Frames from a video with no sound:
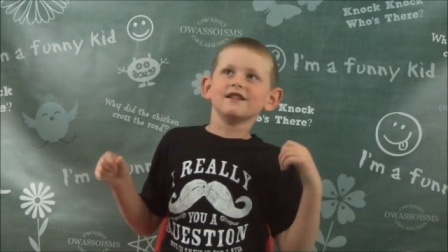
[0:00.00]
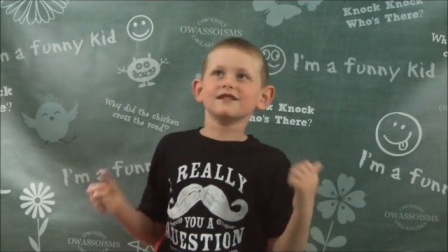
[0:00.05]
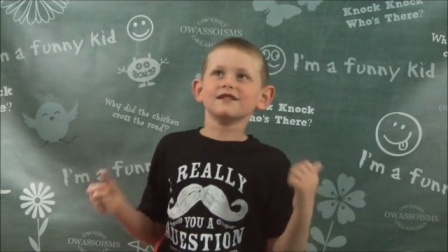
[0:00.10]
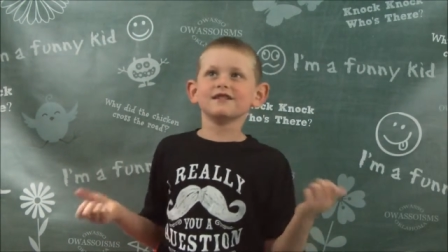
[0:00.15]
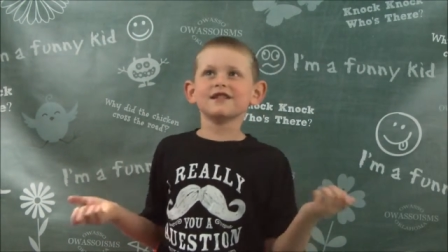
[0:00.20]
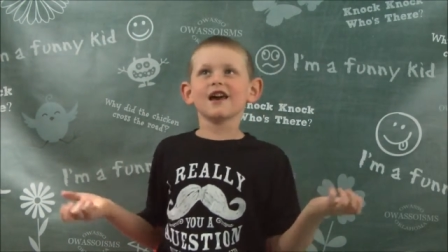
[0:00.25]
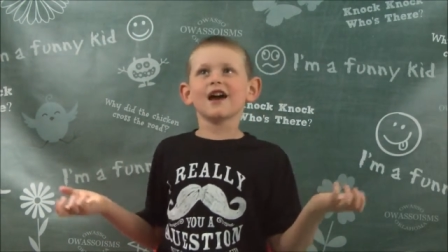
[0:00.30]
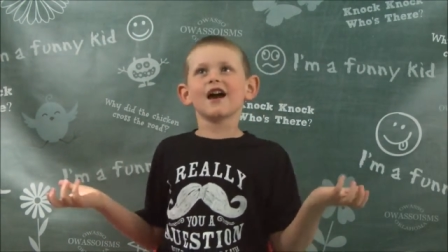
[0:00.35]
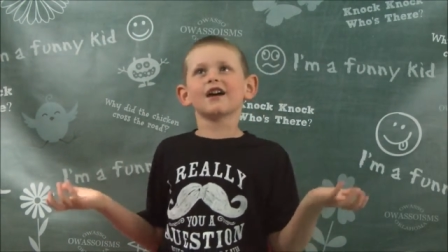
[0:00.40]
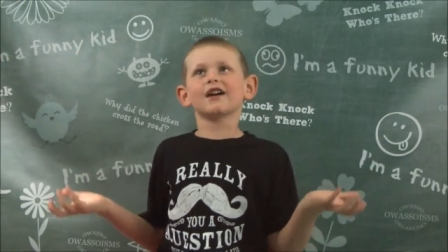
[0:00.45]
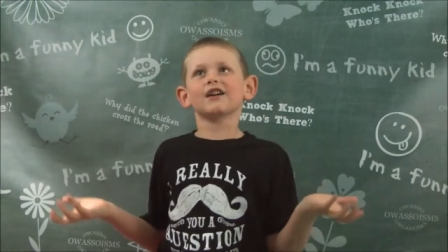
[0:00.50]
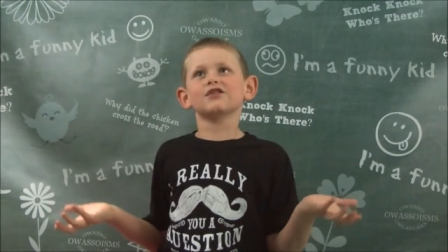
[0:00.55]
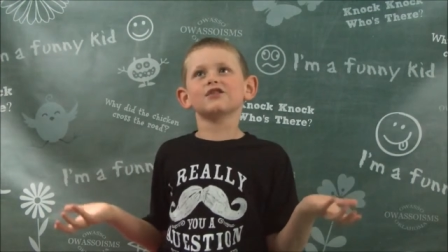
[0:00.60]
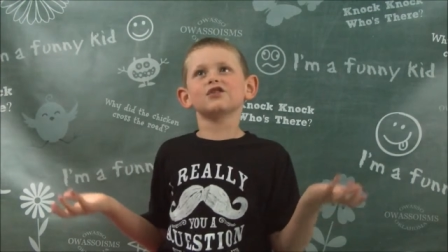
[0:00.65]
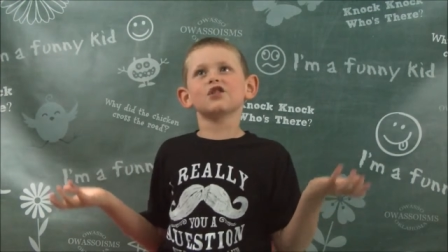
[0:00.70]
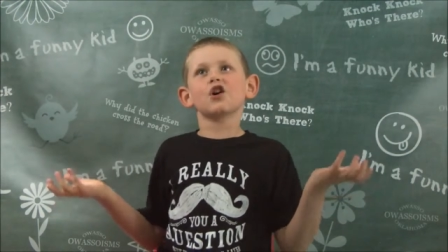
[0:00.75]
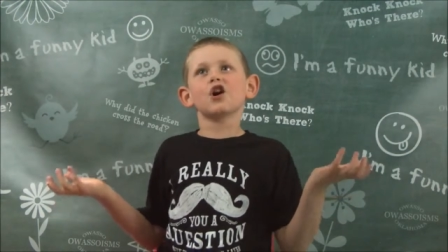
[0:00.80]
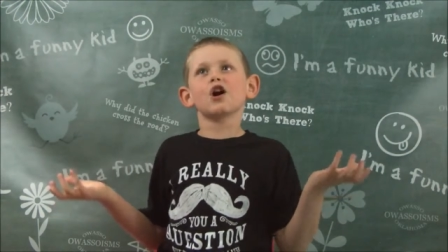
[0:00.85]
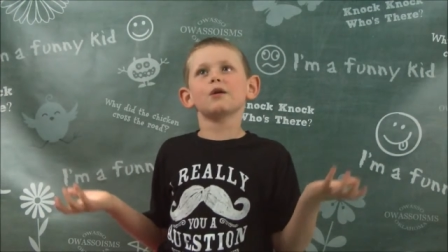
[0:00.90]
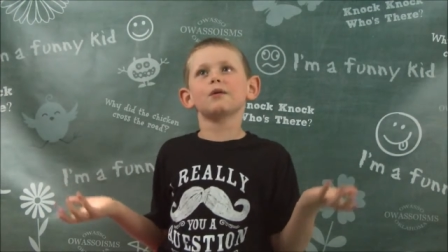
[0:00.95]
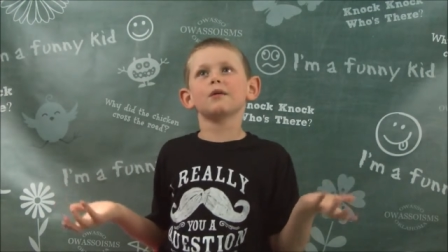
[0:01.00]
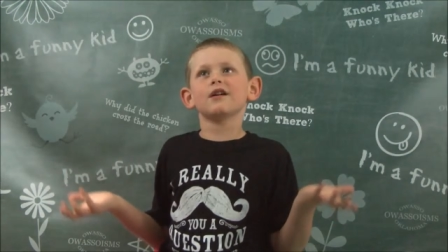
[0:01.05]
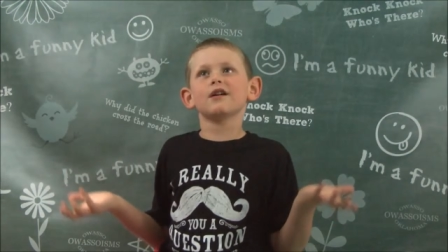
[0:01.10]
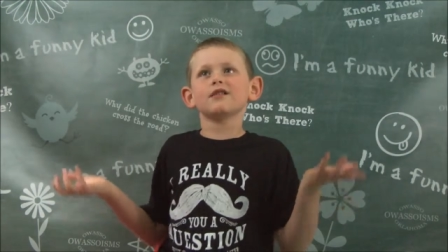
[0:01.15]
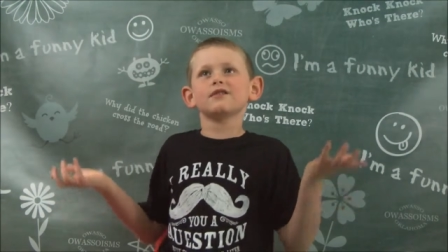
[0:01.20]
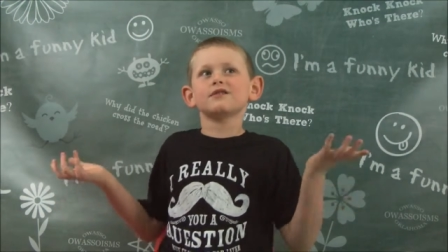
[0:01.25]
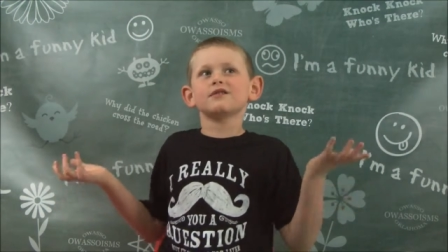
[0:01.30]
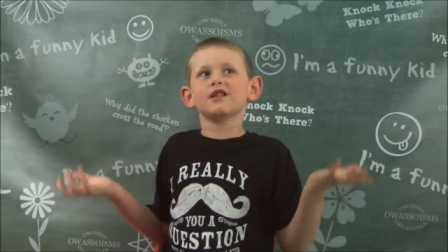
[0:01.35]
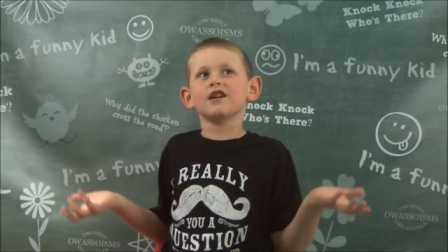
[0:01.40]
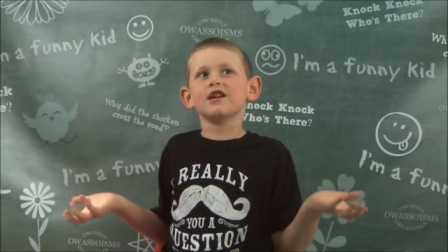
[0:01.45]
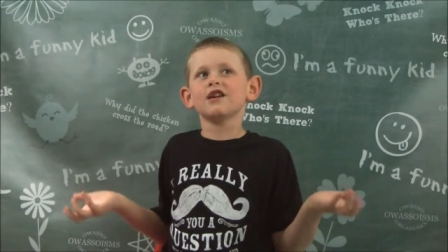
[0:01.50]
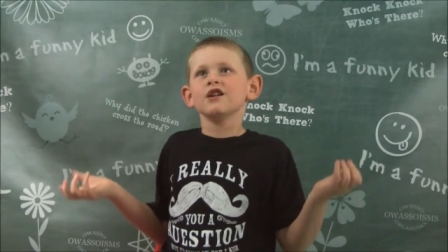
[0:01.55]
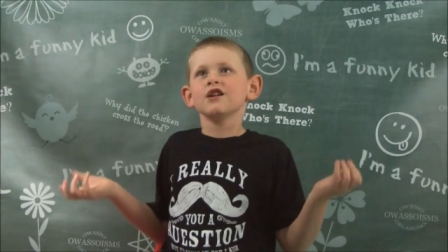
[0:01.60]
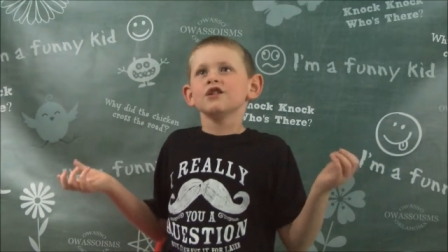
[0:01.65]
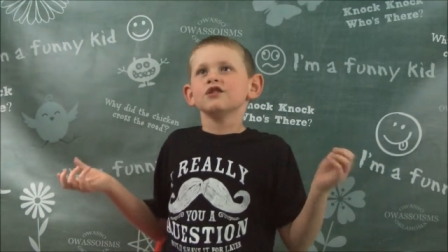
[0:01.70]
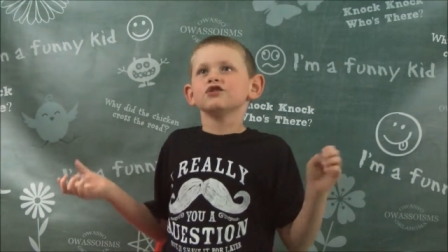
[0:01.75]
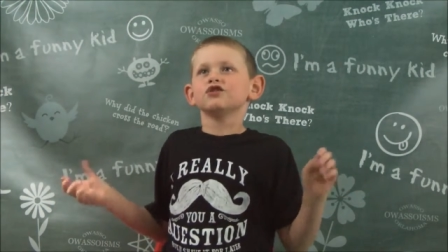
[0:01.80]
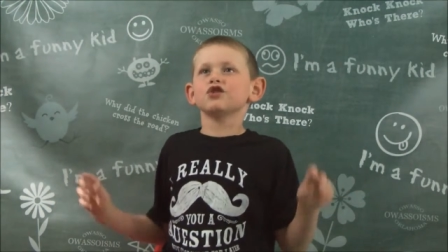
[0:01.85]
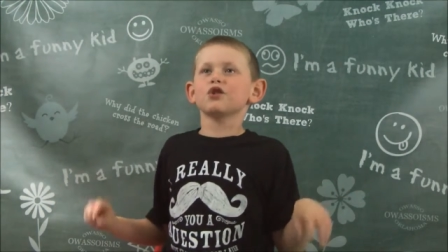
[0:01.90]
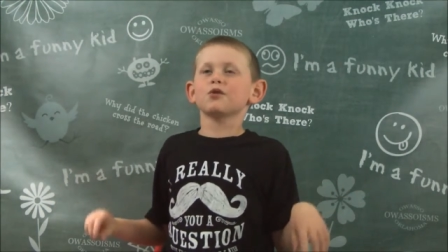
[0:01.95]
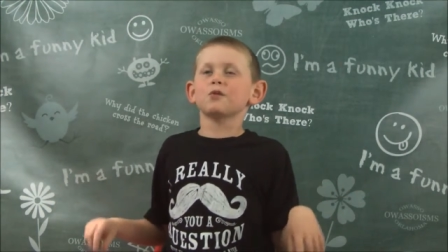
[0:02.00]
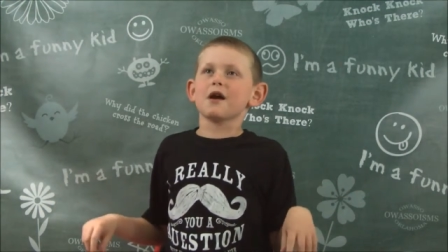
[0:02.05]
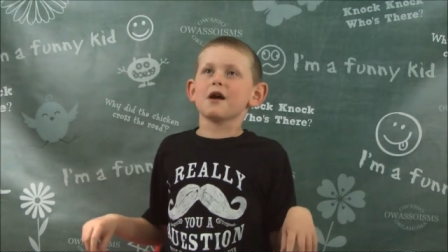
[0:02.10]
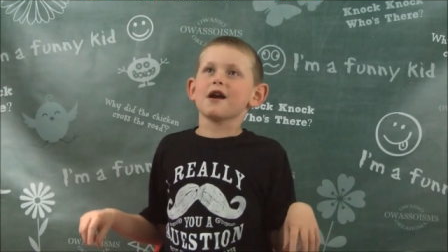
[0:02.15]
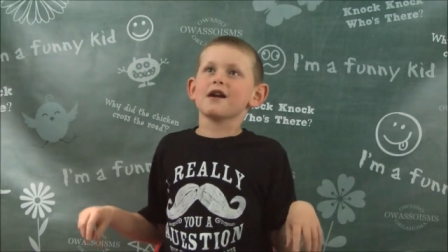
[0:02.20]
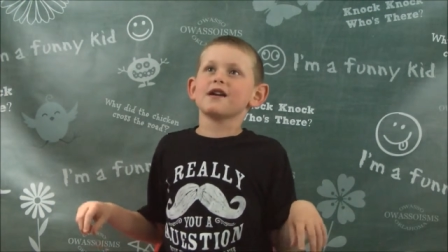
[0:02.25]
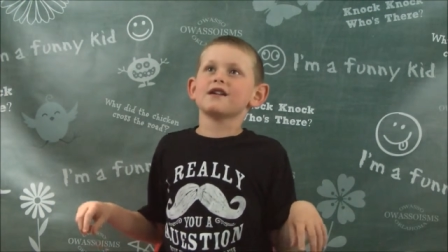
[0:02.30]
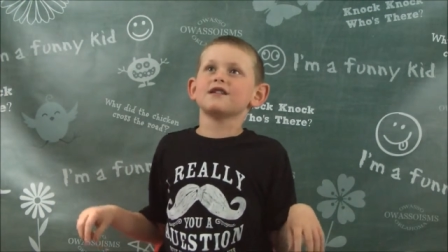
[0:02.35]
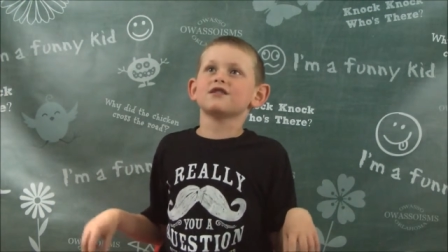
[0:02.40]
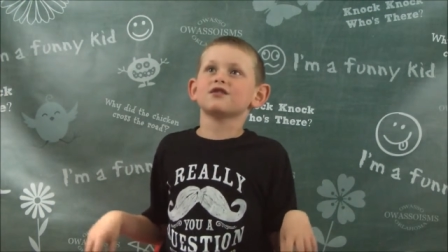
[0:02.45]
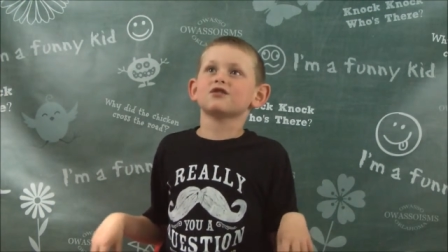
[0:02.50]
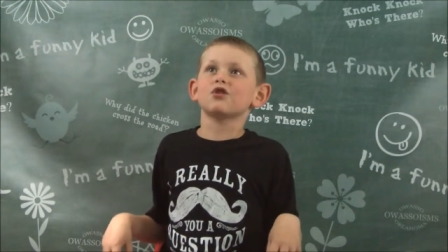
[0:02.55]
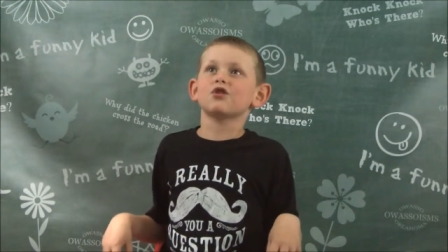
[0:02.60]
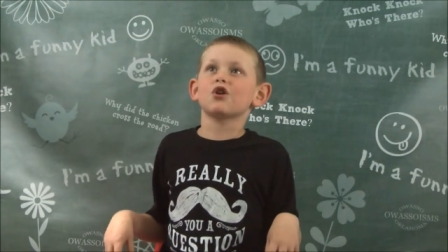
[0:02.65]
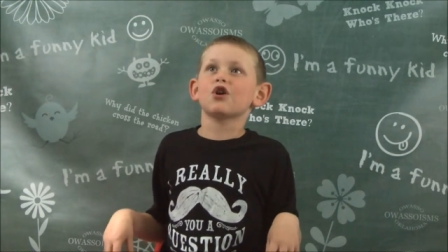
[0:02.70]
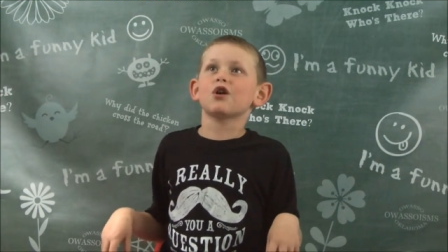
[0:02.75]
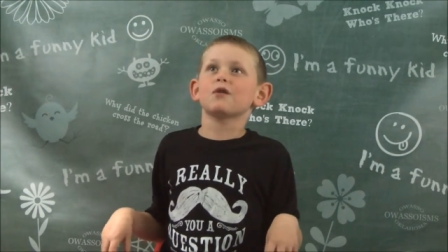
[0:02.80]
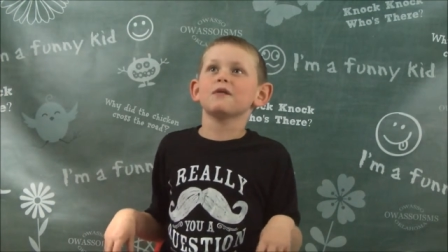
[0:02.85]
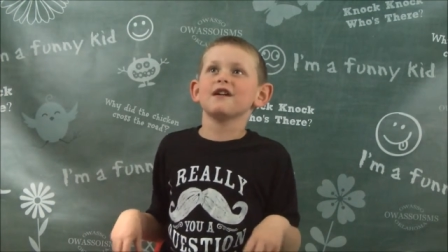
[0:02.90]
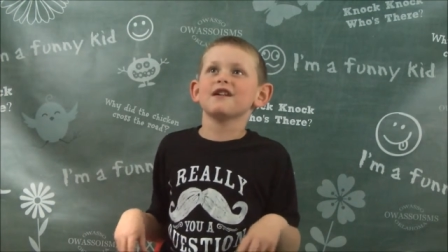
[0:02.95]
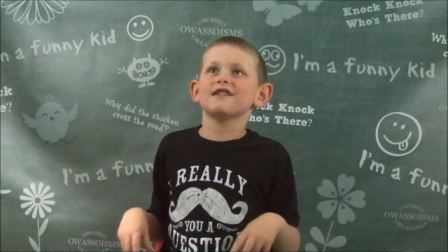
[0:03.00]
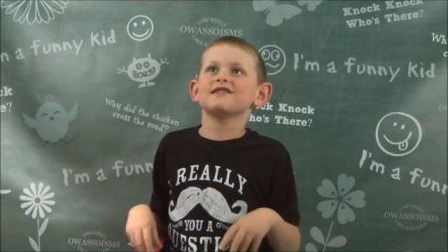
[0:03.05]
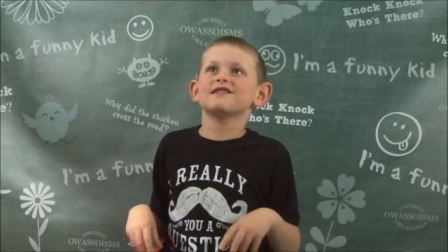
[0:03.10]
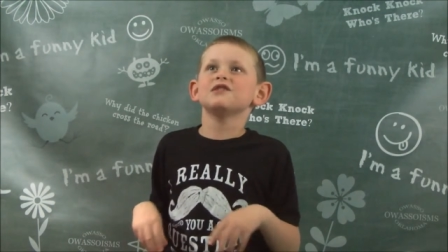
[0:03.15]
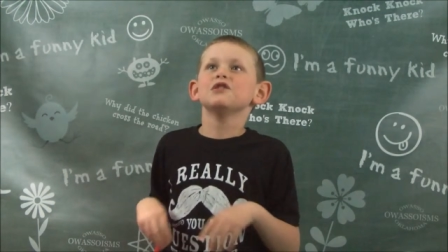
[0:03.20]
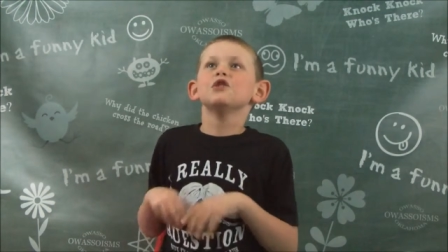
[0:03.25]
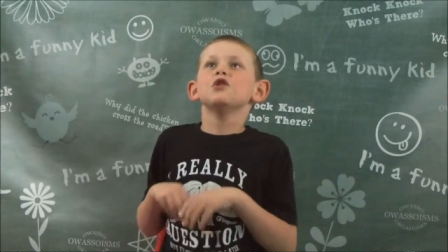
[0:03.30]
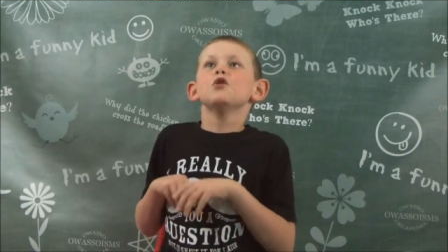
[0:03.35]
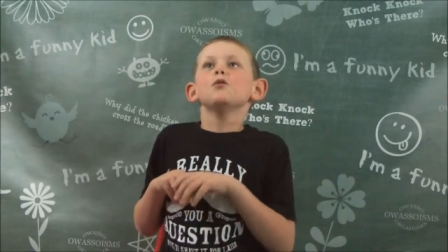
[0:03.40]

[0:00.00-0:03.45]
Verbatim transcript: Stegosaurus, T, Tyrannosaurus.